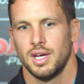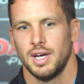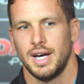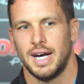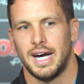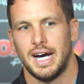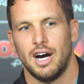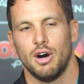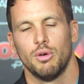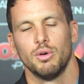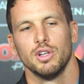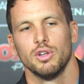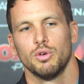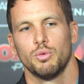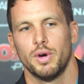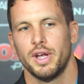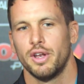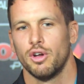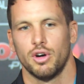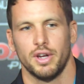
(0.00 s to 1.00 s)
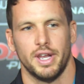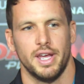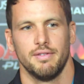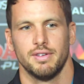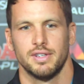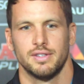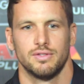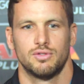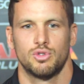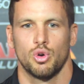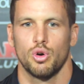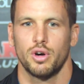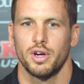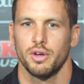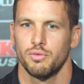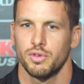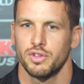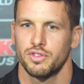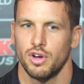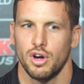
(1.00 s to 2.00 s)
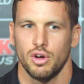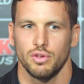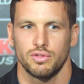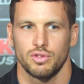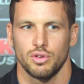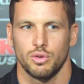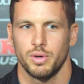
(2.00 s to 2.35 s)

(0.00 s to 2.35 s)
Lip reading: Well, look, we're not even talking results,